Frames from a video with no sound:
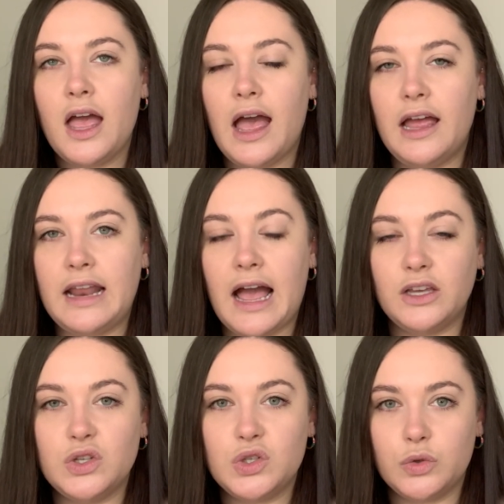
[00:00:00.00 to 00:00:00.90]
and how
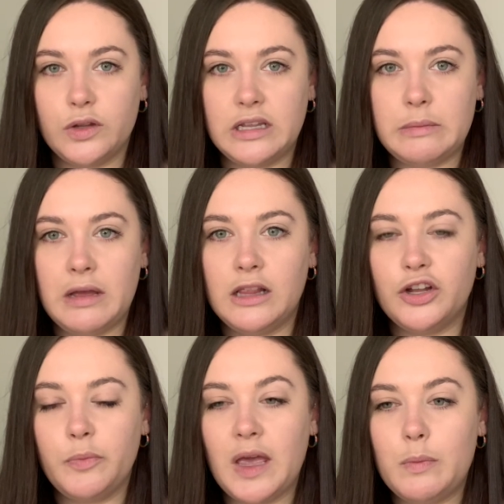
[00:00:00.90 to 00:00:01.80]
you store them. A
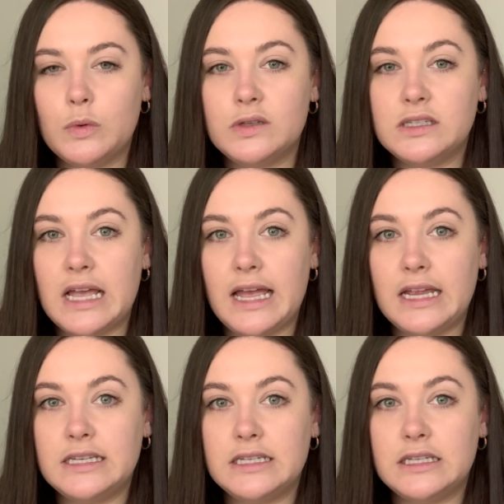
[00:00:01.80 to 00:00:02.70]
lot of people
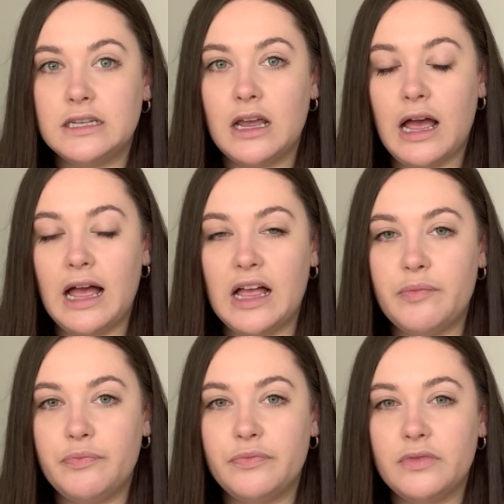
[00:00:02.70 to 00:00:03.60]
said
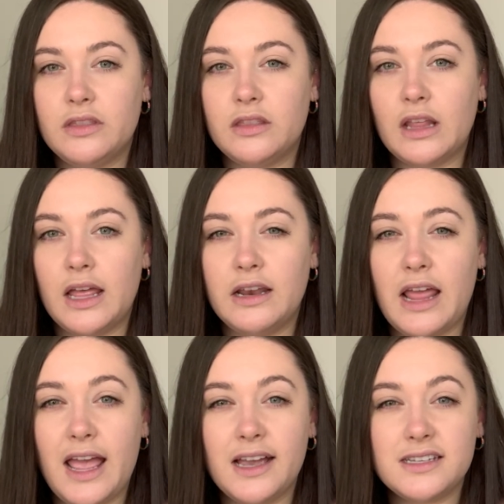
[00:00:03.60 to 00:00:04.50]
um, an
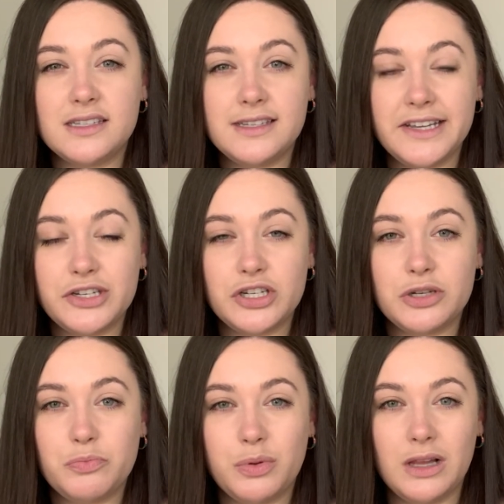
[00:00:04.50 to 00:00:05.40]

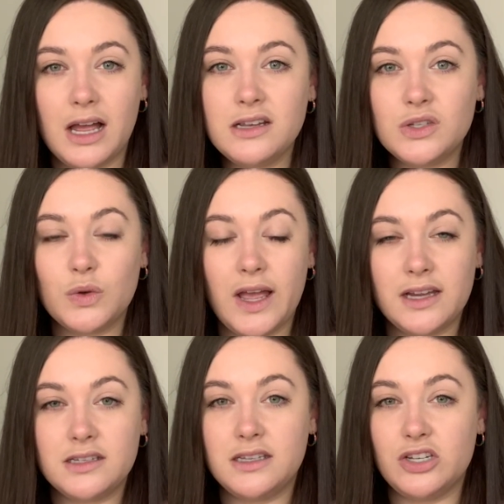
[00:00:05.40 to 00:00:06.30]
Stitch Plus or
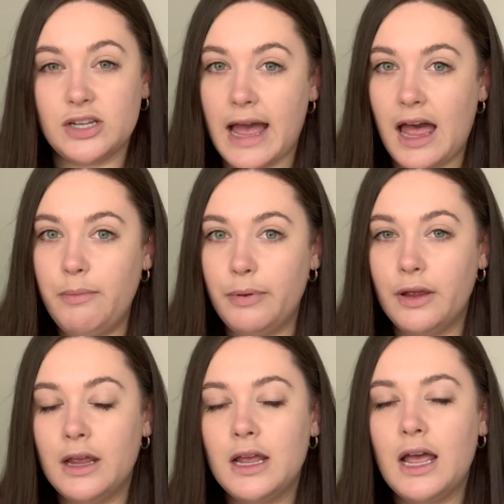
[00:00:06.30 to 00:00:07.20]
Stitch app.
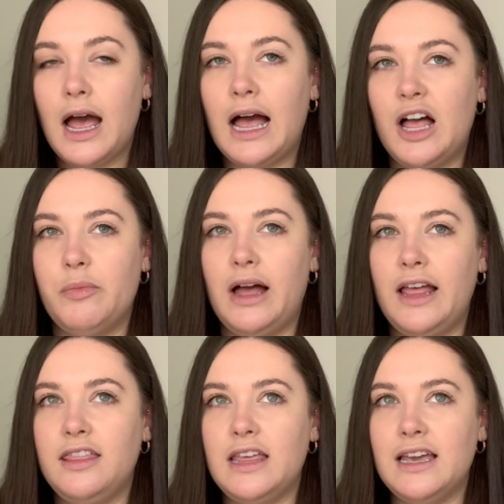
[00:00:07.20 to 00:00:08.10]
Um, I
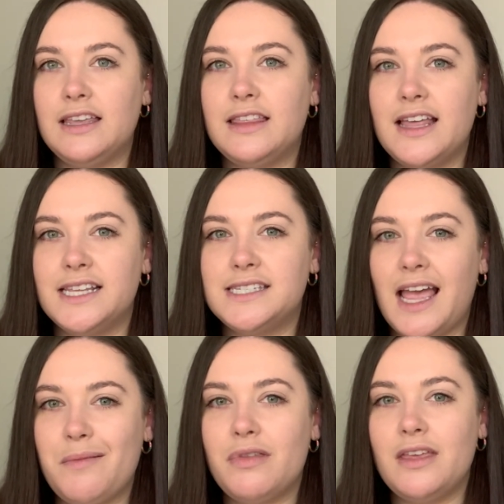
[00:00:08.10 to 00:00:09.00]
think they're the
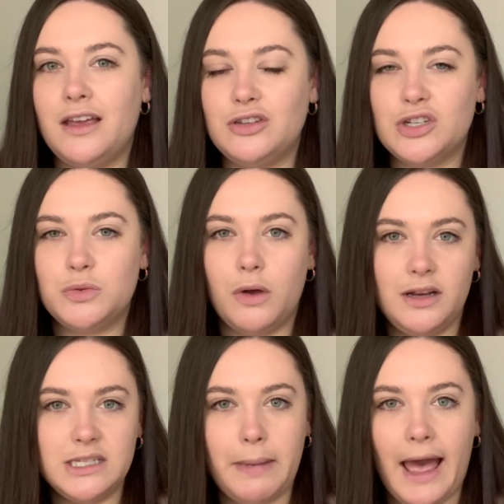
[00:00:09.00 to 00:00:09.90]
same thing, just one
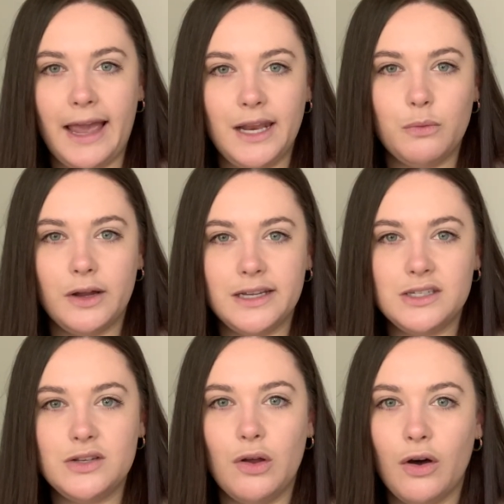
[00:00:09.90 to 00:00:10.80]
is paid, one
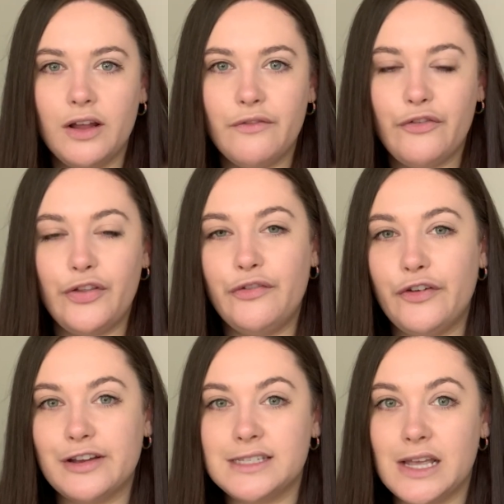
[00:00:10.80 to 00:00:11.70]
is not for the
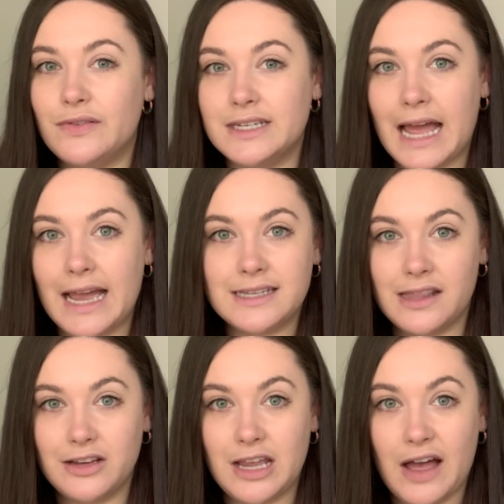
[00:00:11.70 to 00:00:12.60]
first seven days, and
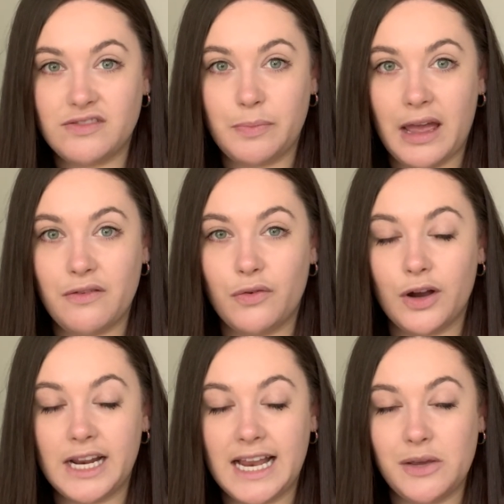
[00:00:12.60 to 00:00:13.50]
then you have to pay for
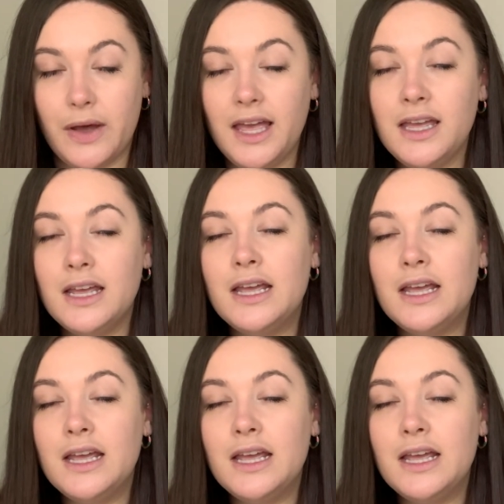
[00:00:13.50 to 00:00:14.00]
it anyway.